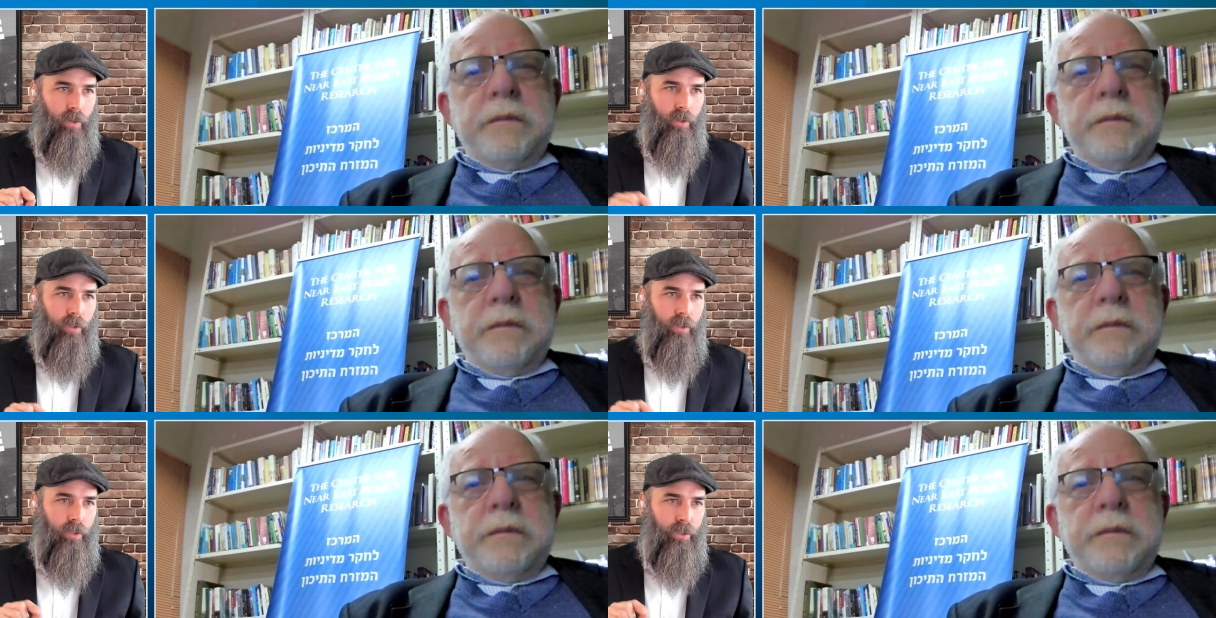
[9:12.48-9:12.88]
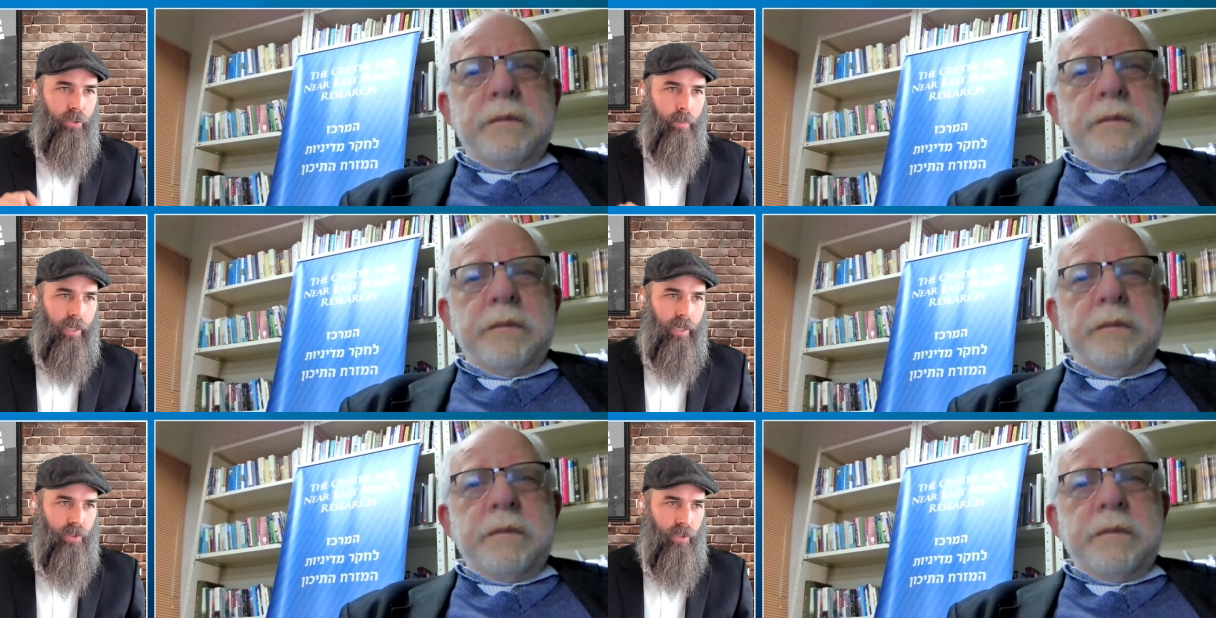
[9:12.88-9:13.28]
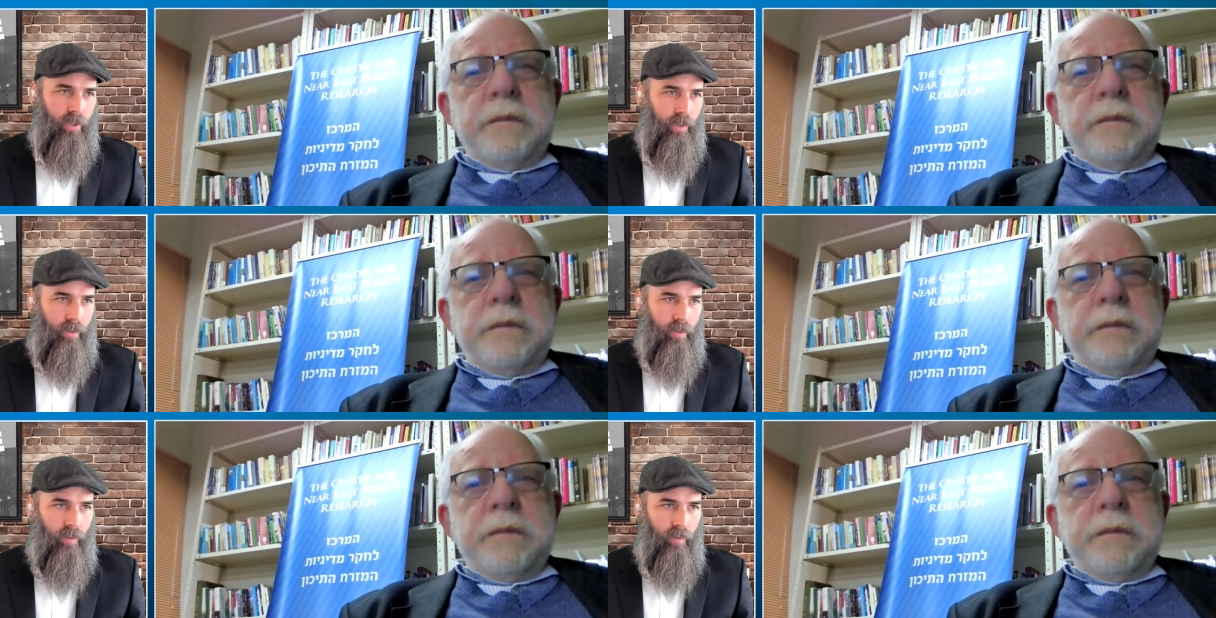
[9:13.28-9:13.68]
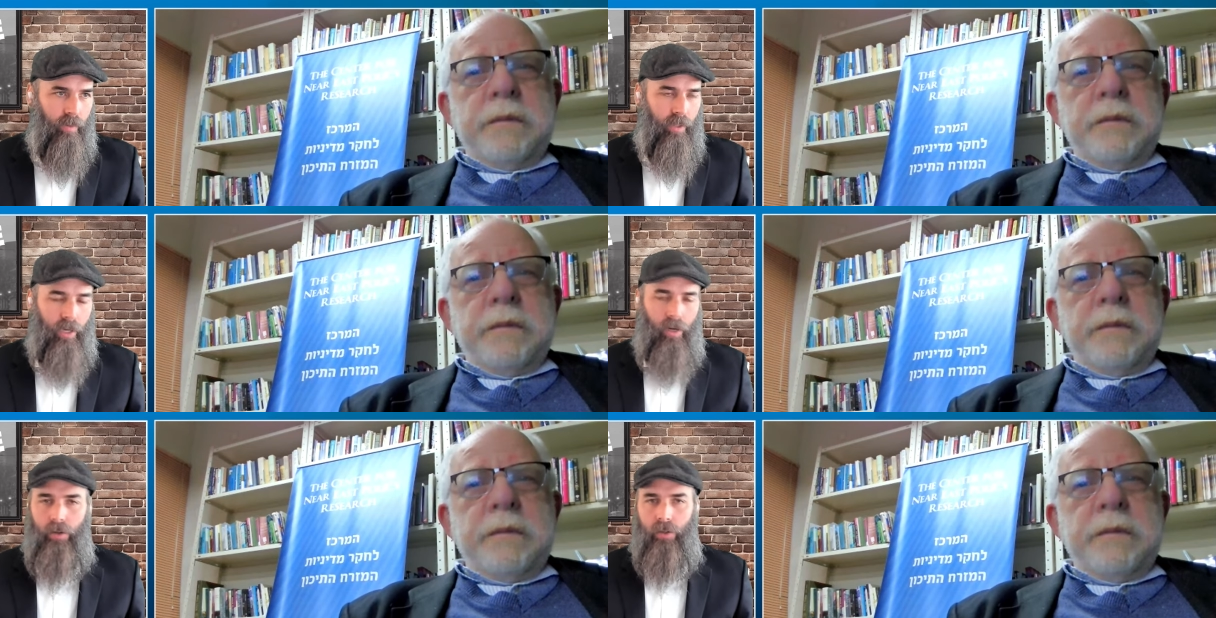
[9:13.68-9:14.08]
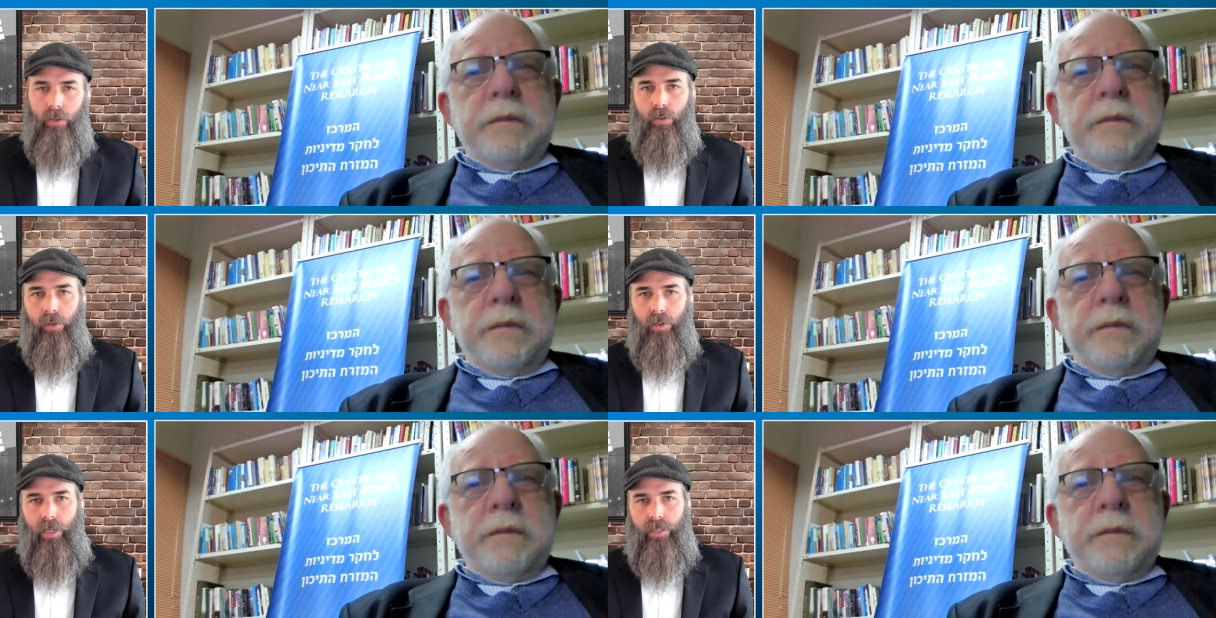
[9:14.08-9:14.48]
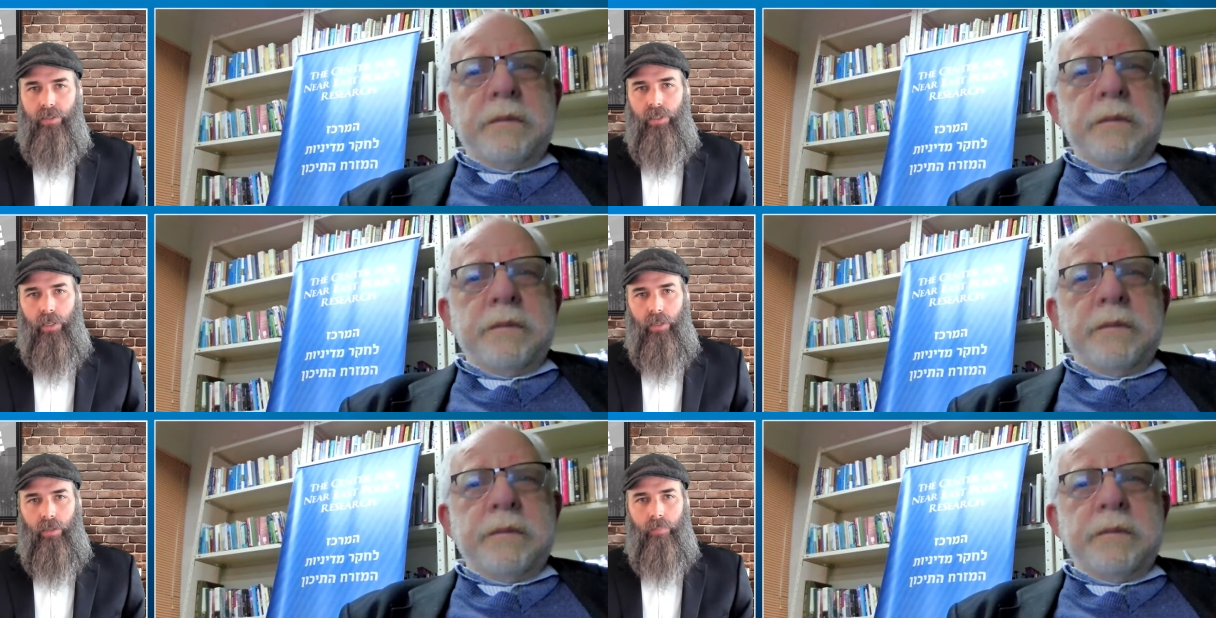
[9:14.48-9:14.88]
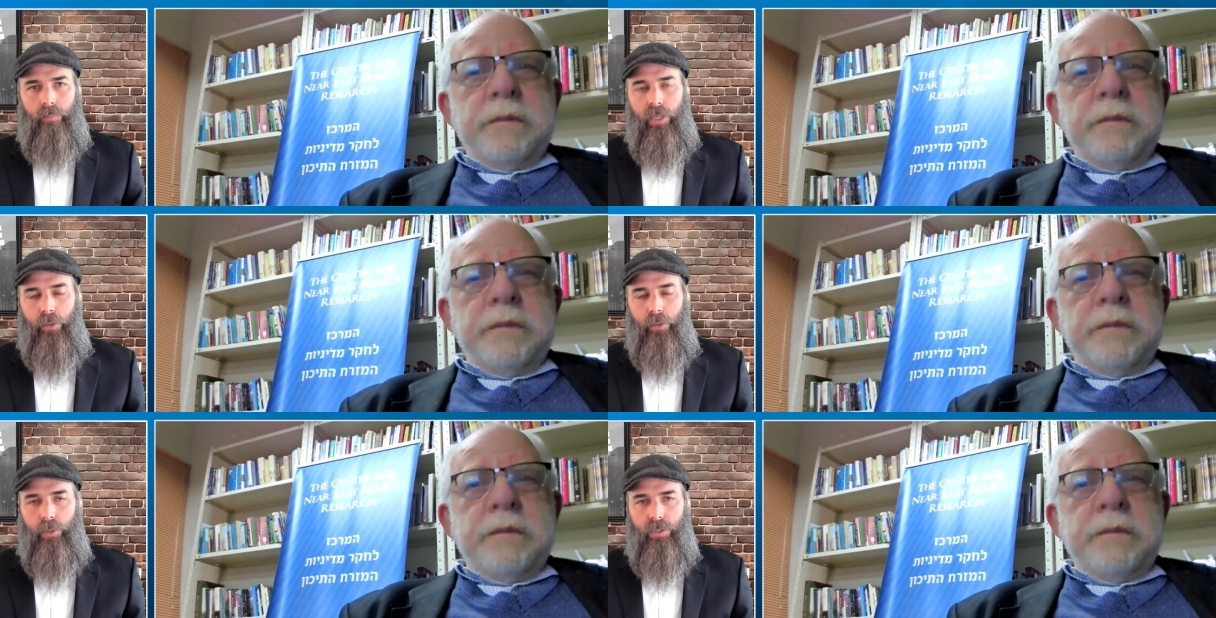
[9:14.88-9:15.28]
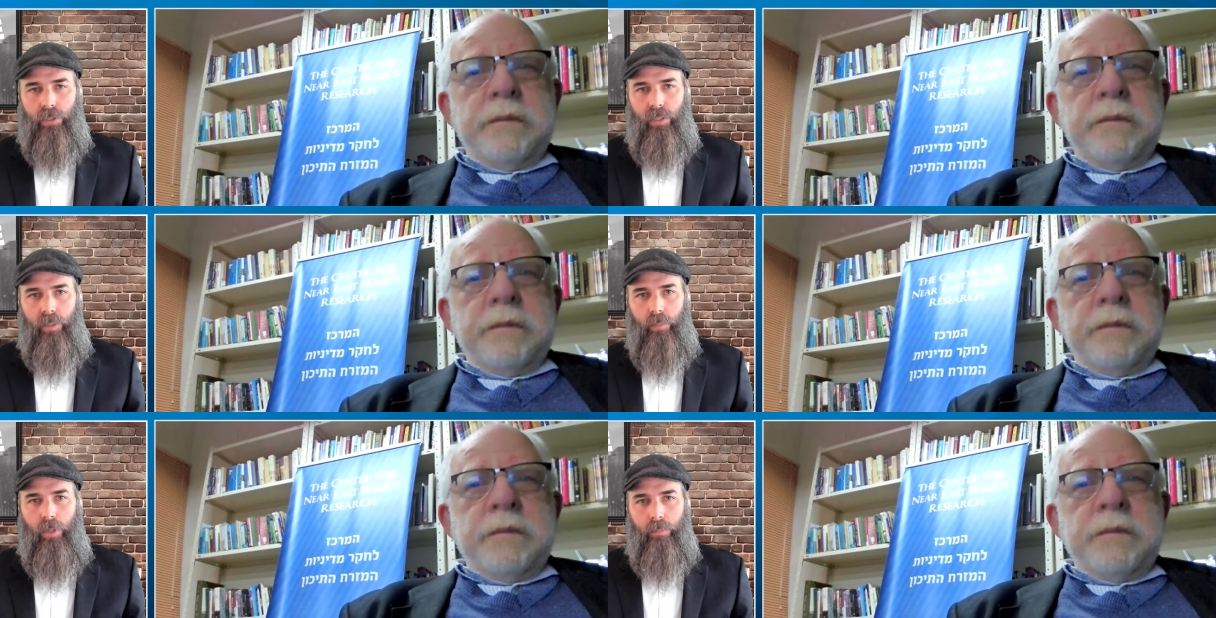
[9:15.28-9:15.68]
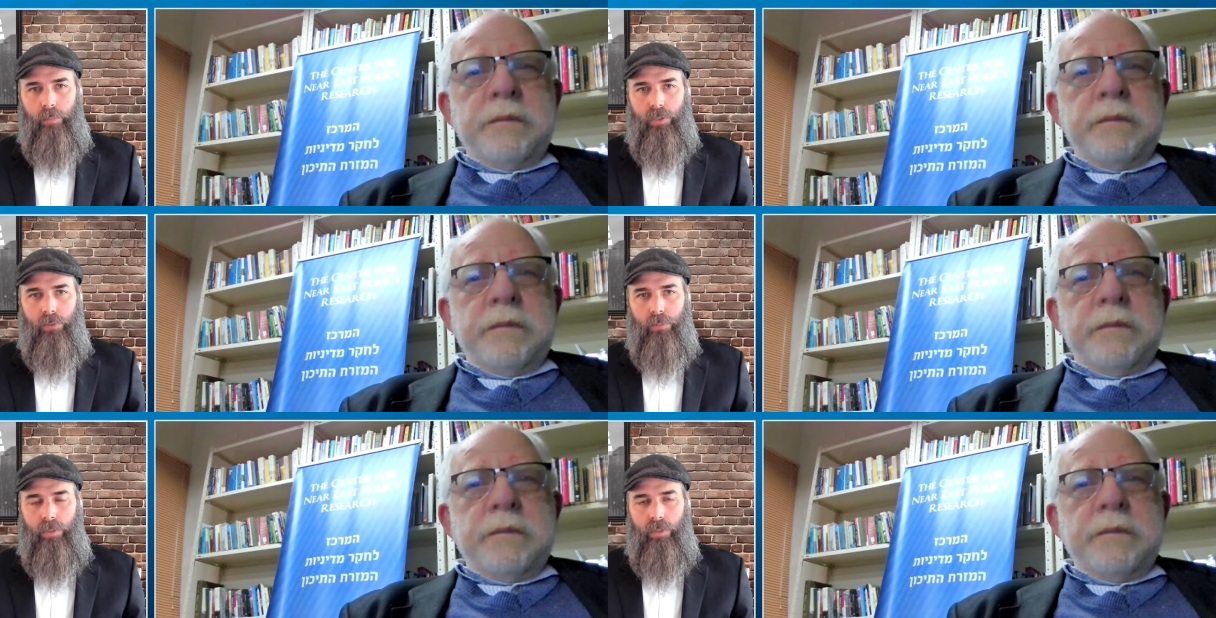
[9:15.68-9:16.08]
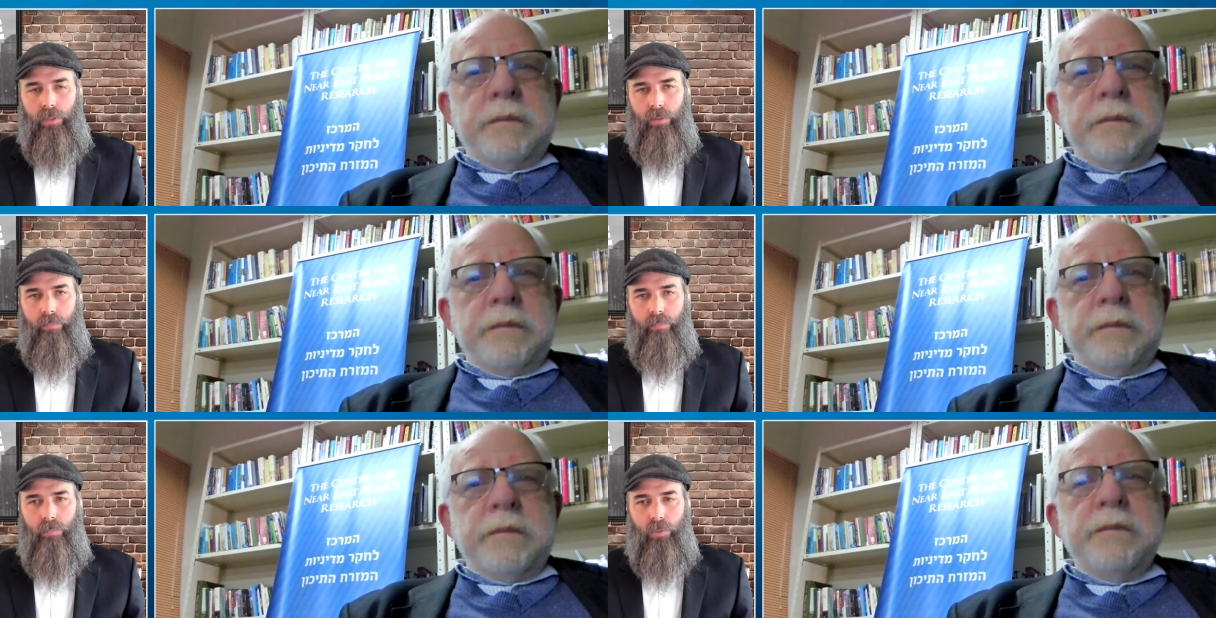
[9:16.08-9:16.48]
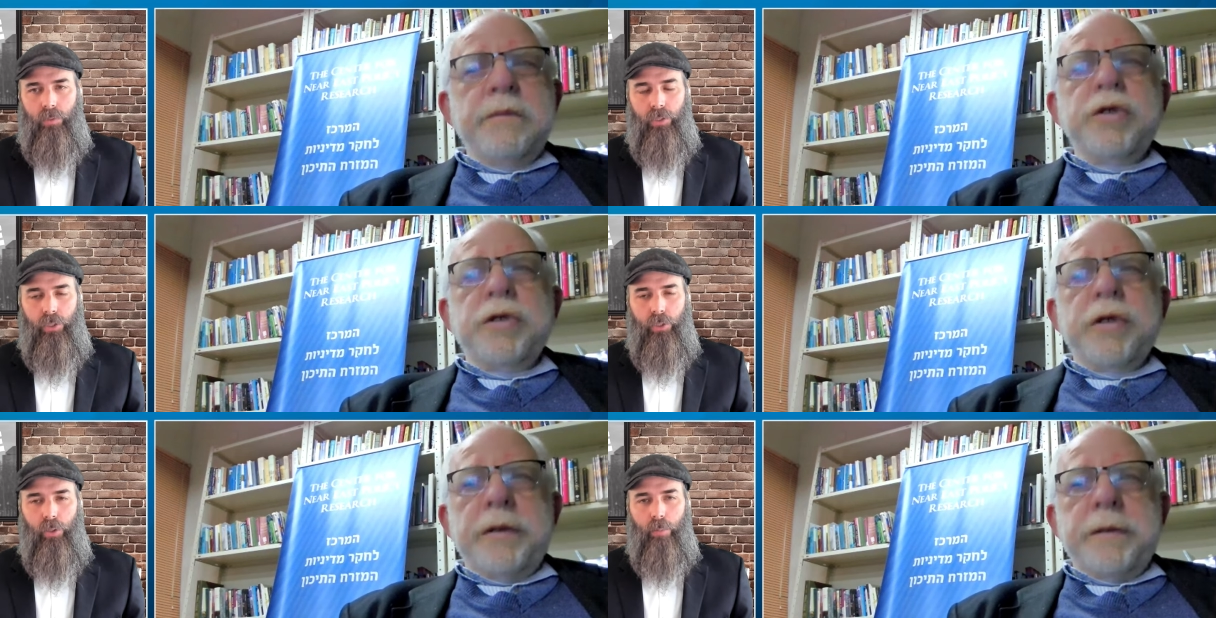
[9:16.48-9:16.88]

Speaker 1: Earlier, you mentioned the article that uh, that you recently published with the with the New yeah.